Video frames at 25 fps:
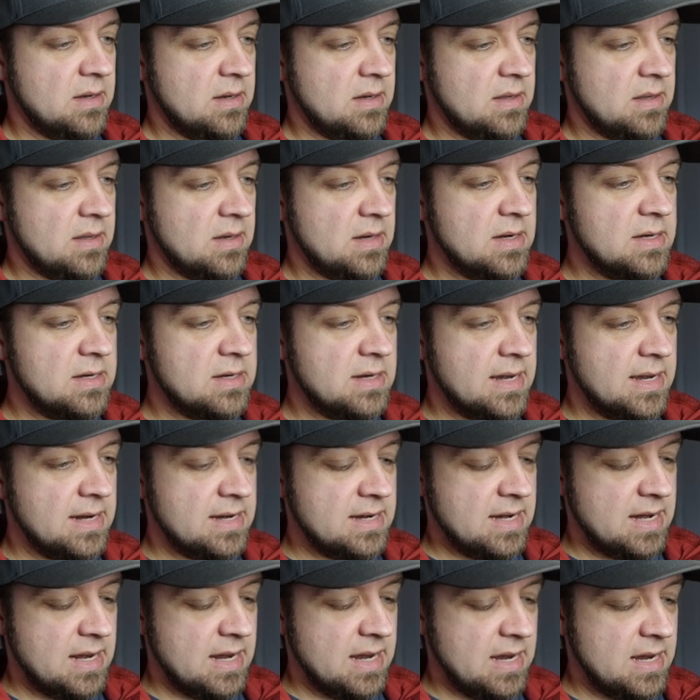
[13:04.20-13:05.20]
And then I need to add
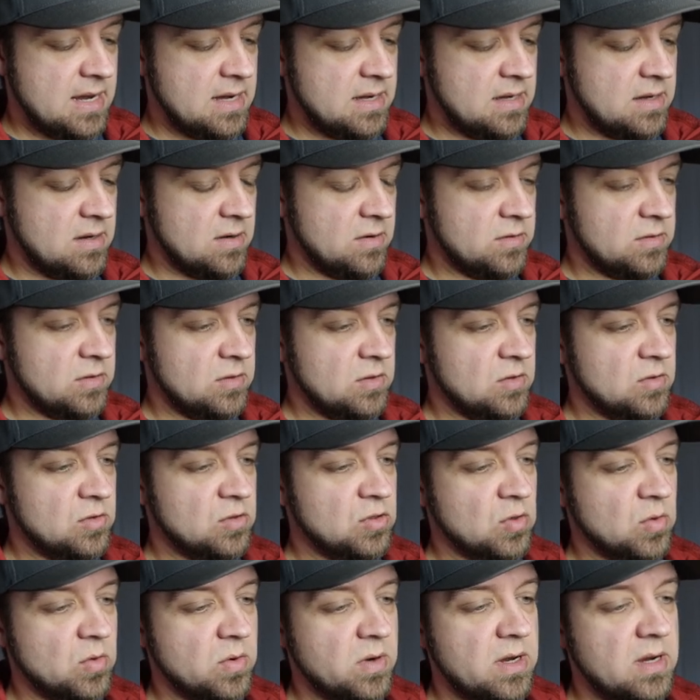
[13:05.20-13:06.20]
an and here. So you
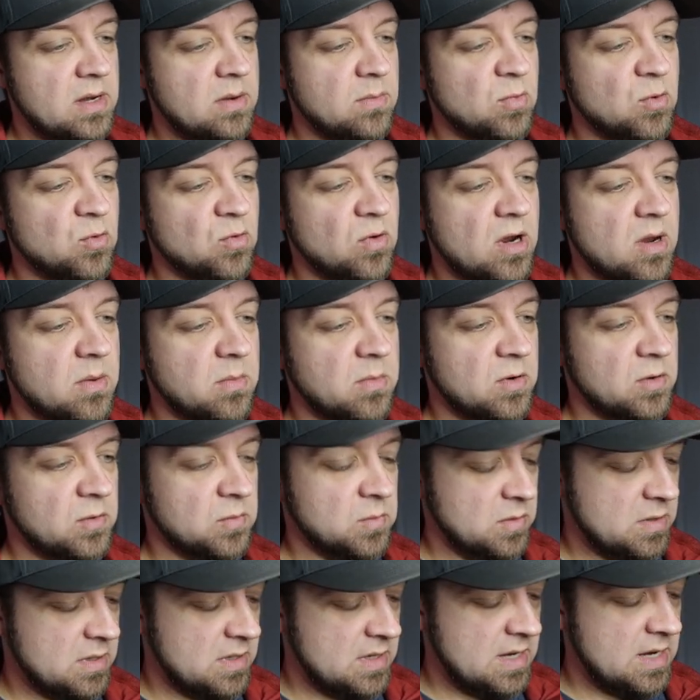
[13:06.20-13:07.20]
join parameters
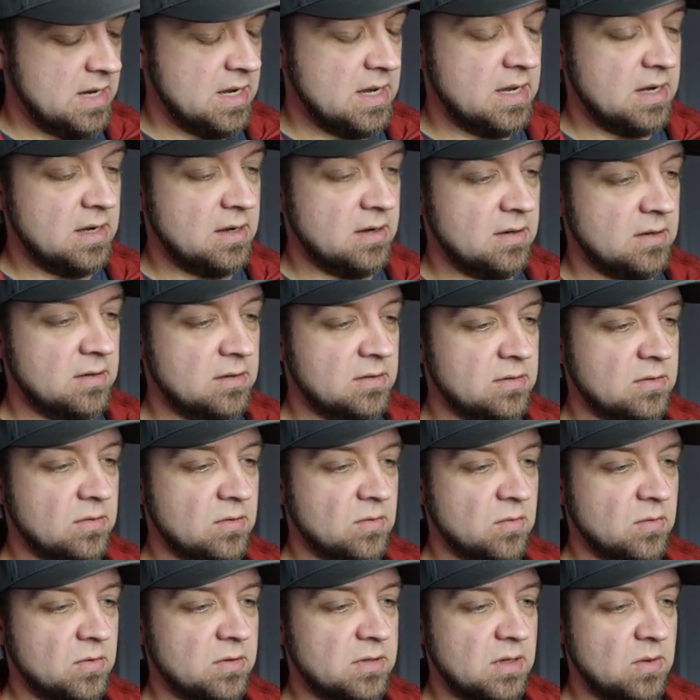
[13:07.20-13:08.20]
with an and.
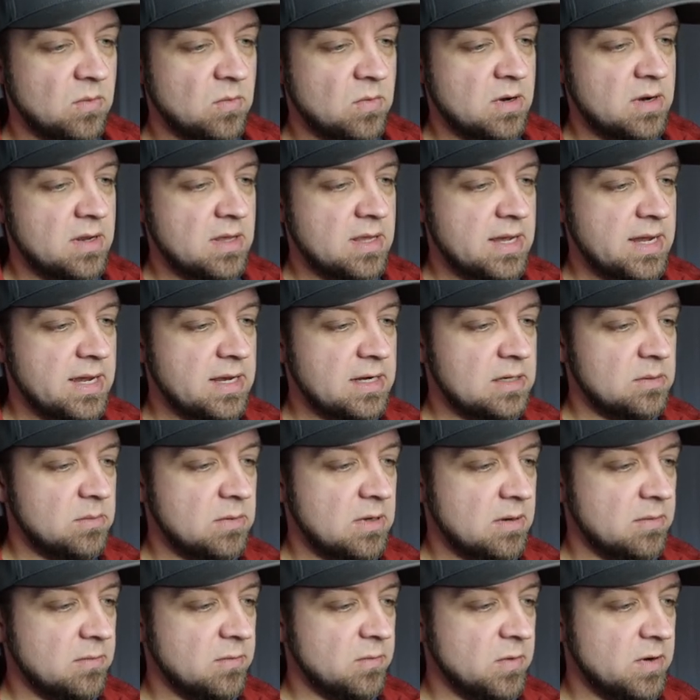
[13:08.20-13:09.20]
So, because I want that to
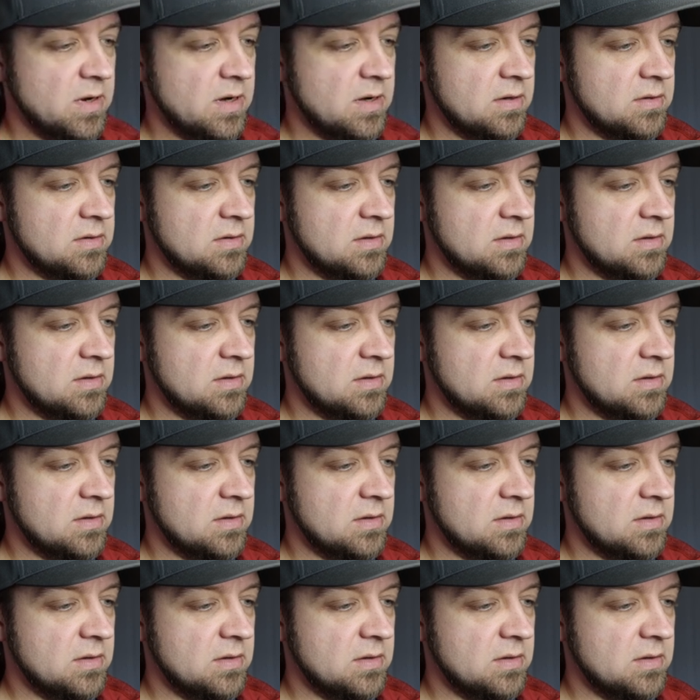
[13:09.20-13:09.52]
be up front.